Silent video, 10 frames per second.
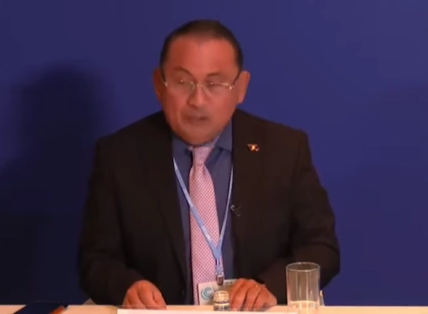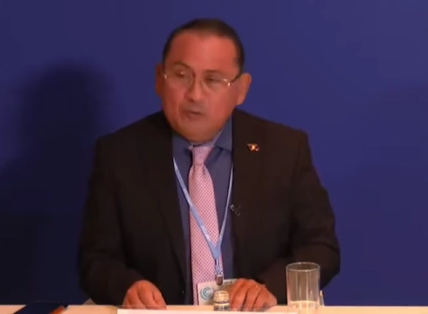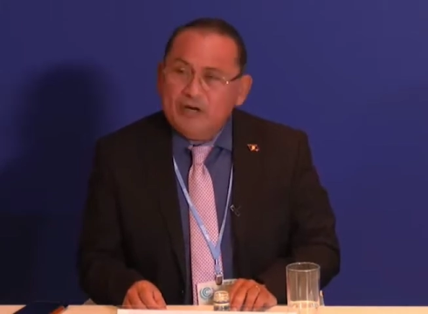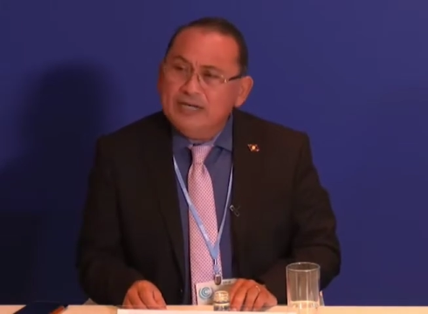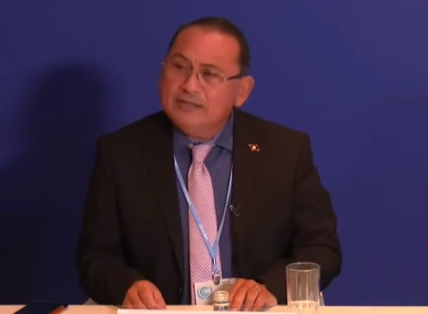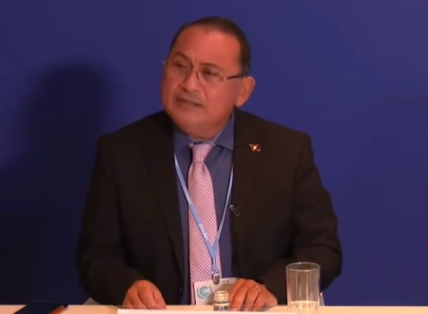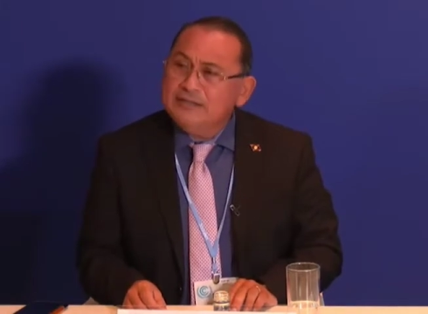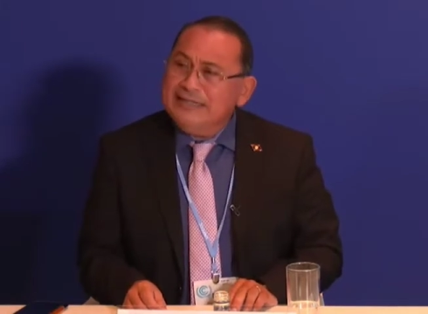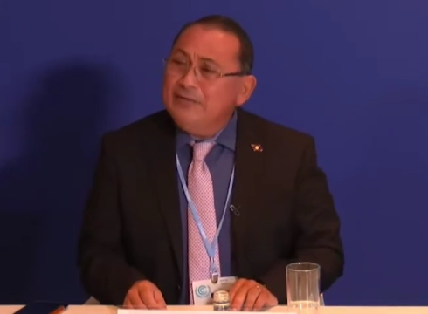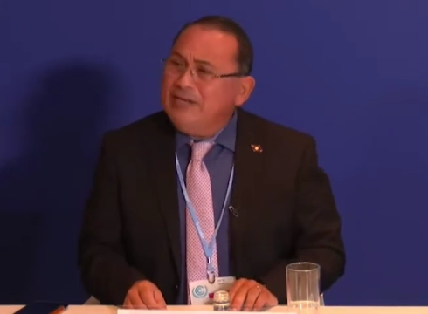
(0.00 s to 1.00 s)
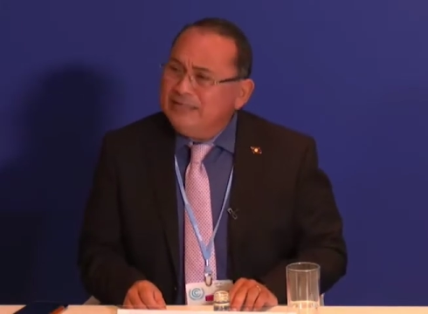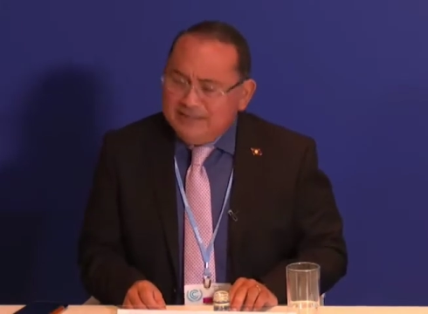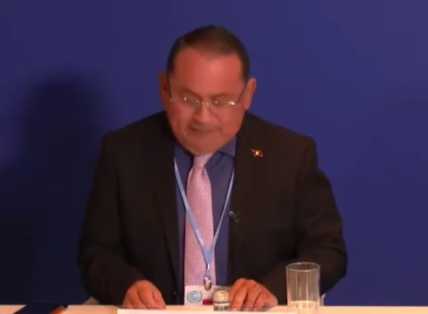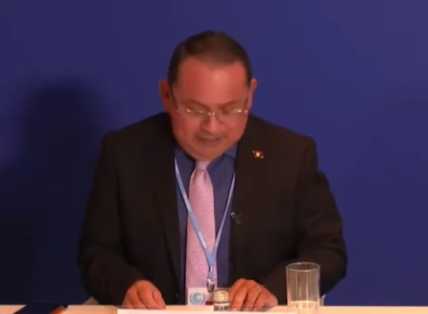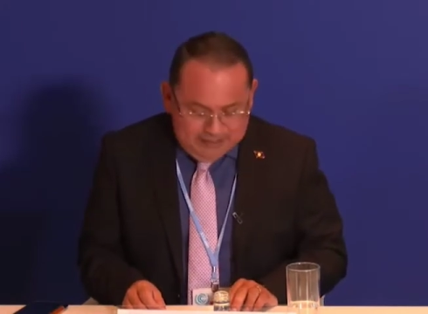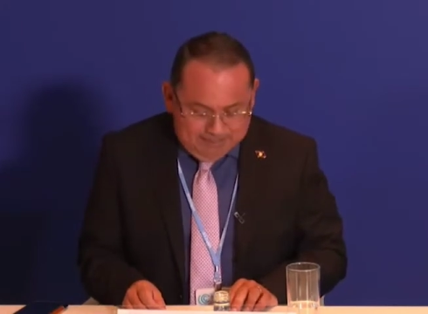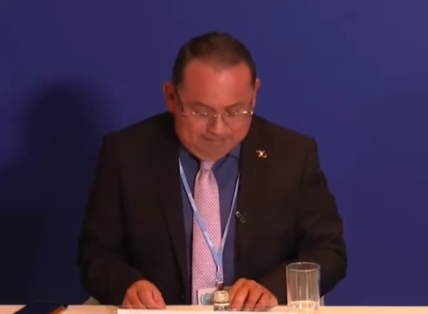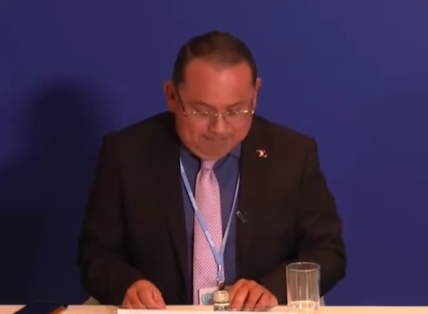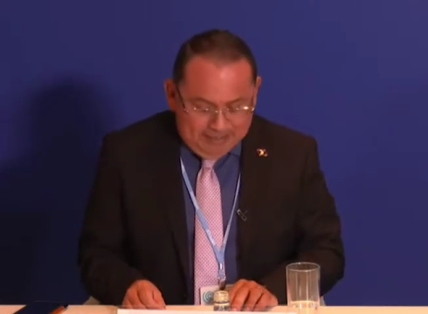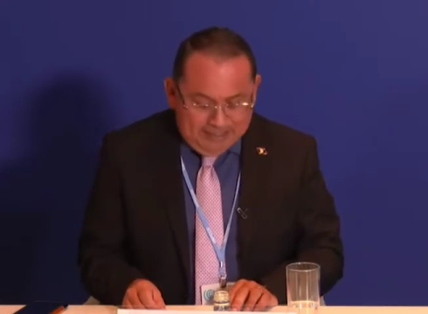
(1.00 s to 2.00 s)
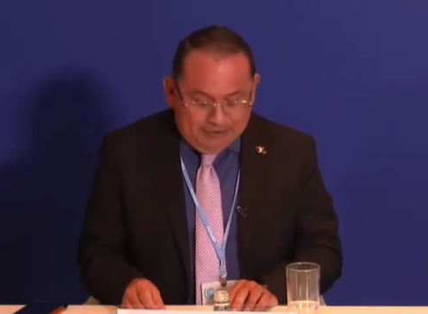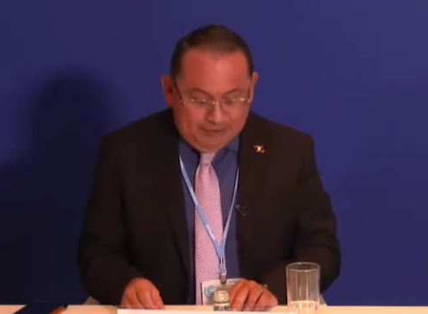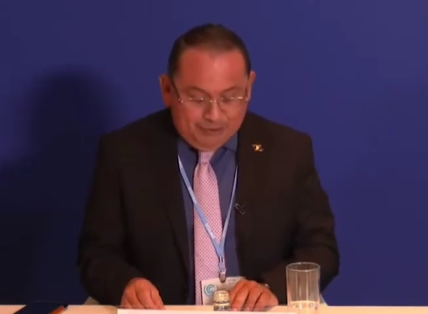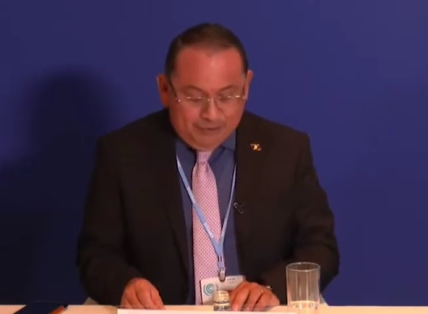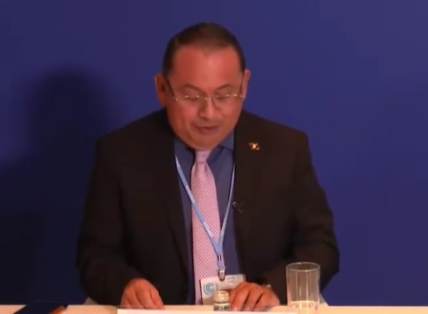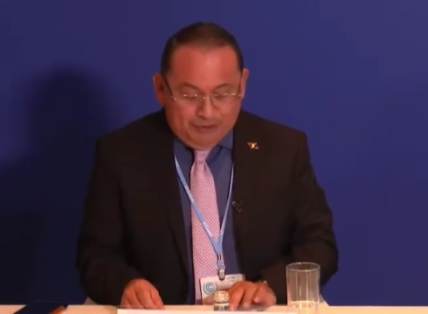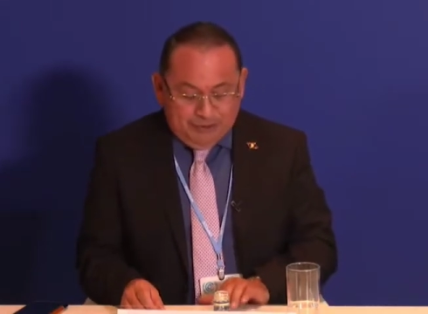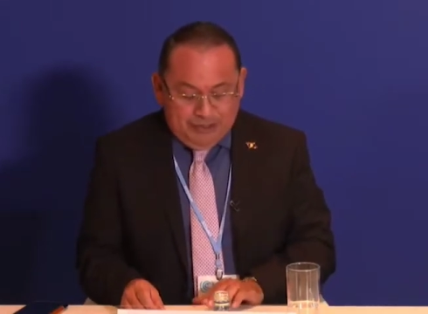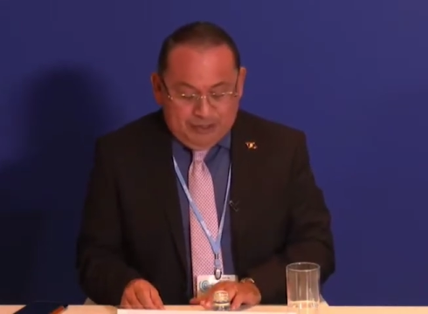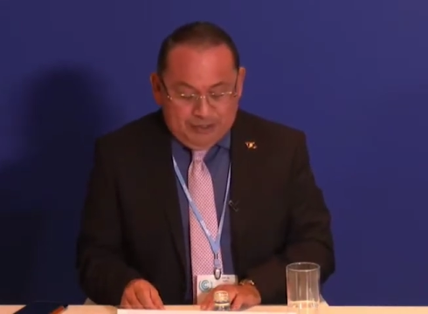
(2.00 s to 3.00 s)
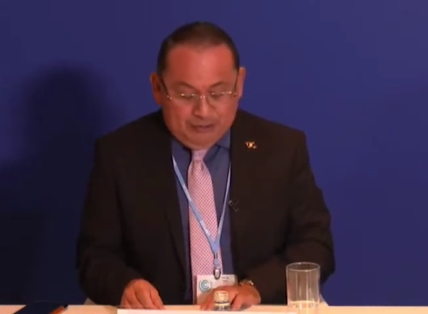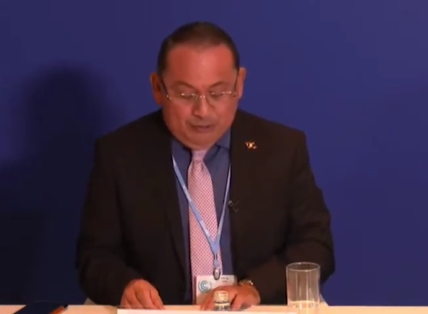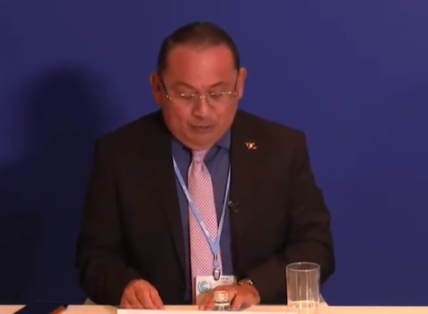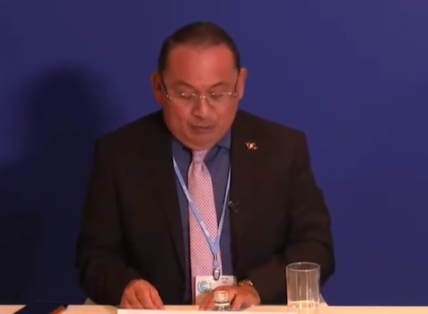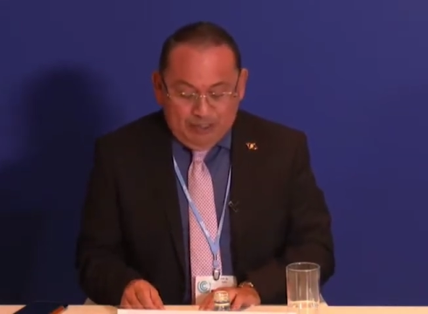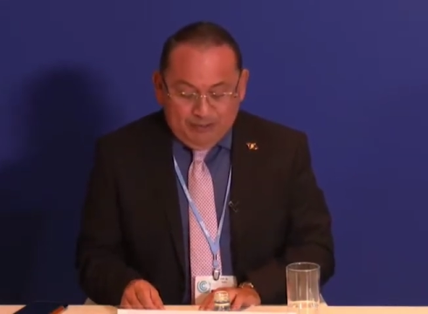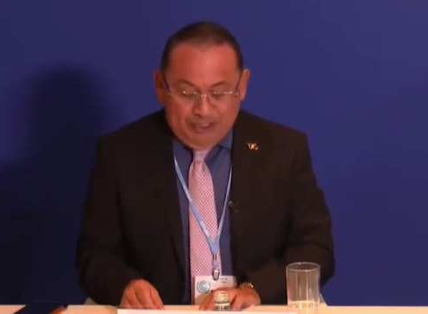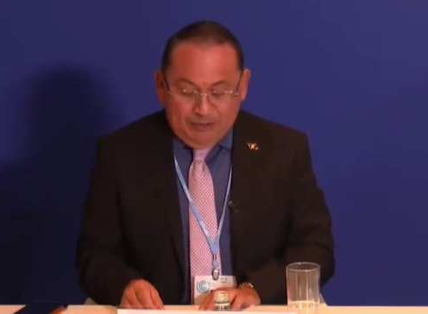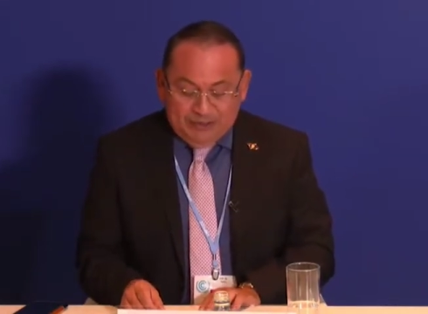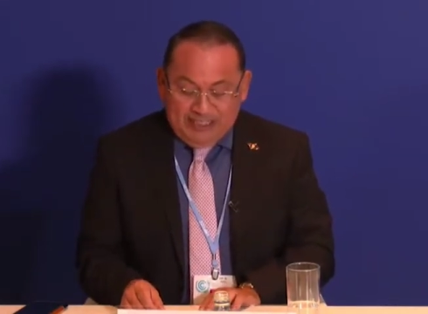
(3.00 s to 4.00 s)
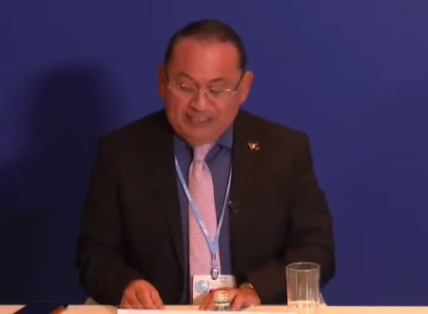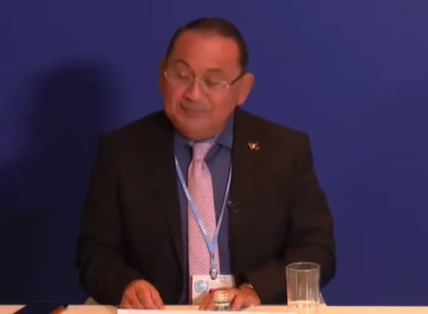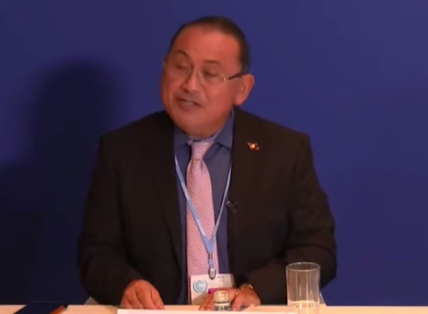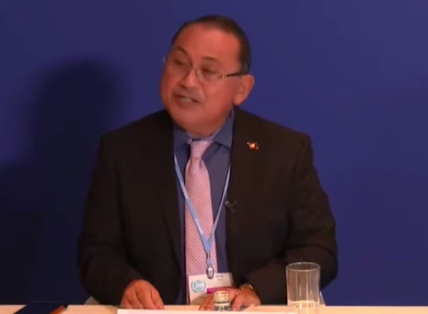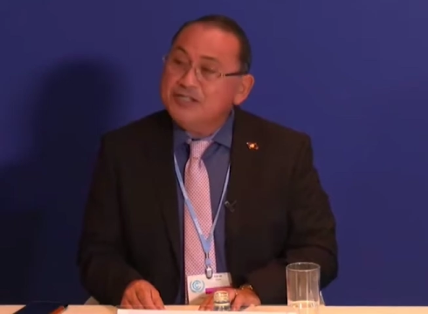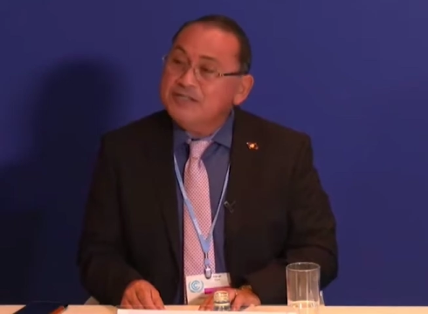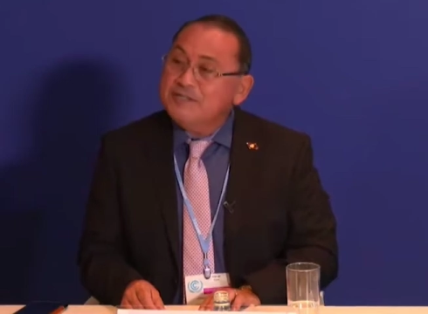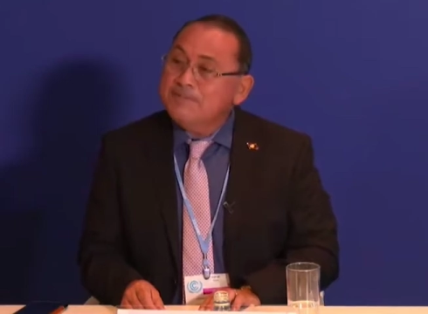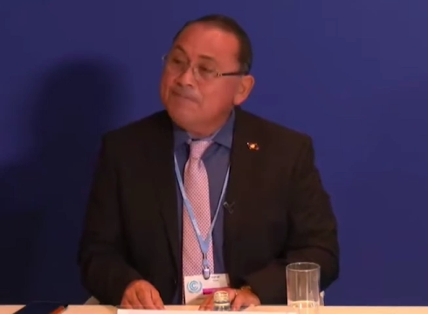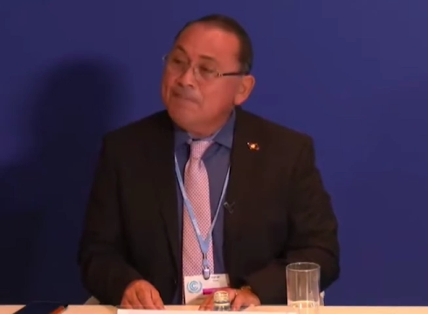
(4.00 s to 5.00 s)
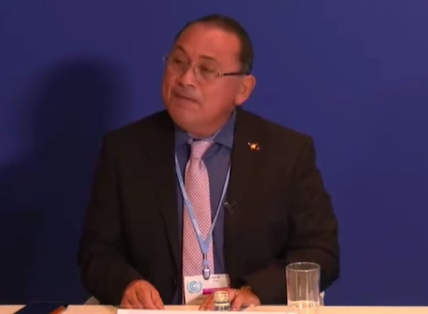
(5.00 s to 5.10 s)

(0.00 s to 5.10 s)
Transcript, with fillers: While a relatively minor contributor to global greenhouse gas emissions,